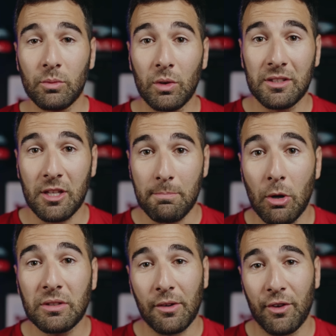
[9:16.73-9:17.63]
was the
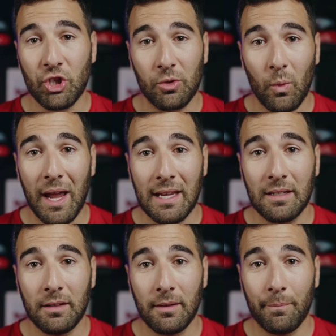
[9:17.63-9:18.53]
most efficient way
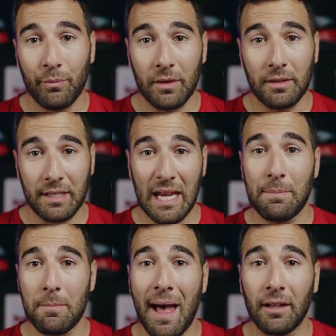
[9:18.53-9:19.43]
to
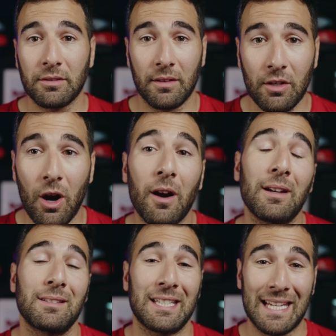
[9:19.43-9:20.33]
keep the balance on the car
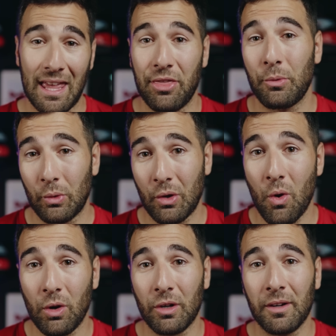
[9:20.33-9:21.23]
and to get through the
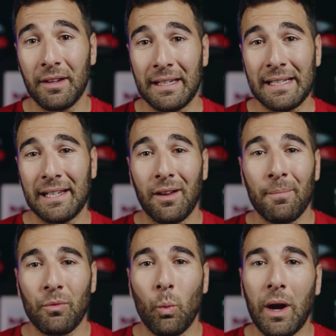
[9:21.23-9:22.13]
corner.
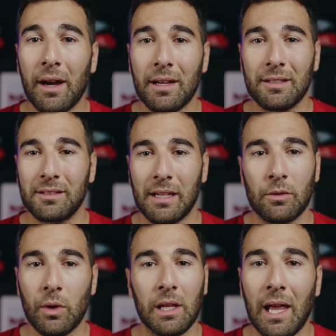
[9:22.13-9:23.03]
Whereas
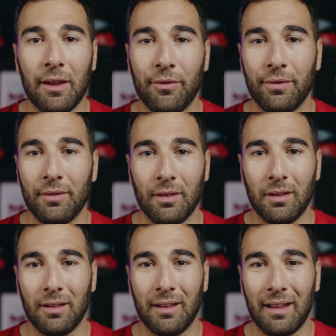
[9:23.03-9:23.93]
in real life,
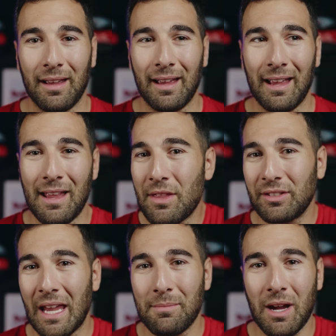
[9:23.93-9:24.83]
in the
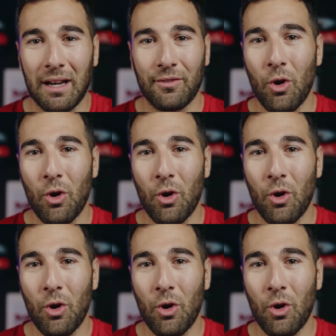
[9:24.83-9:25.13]
same kind of